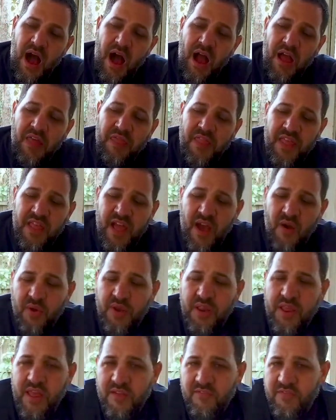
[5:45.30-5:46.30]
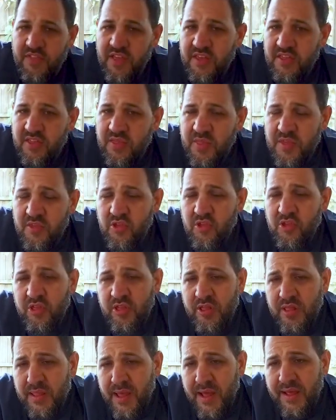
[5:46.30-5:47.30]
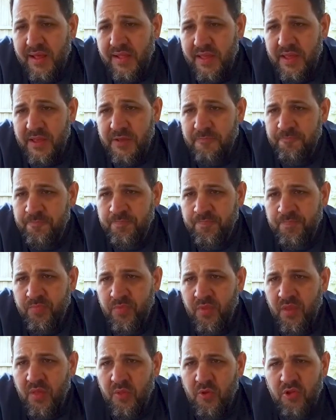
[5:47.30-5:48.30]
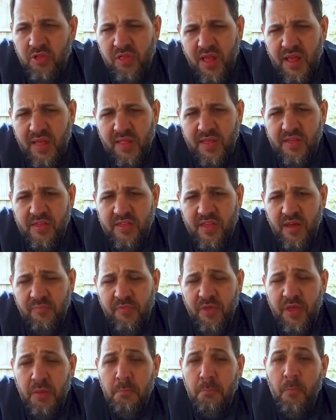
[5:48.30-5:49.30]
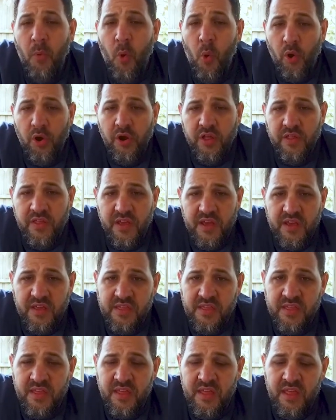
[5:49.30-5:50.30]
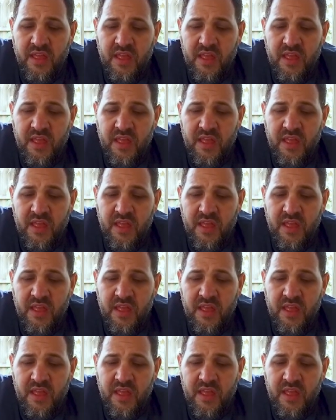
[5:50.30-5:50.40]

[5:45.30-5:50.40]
I think I would give this, there's slightly something more to this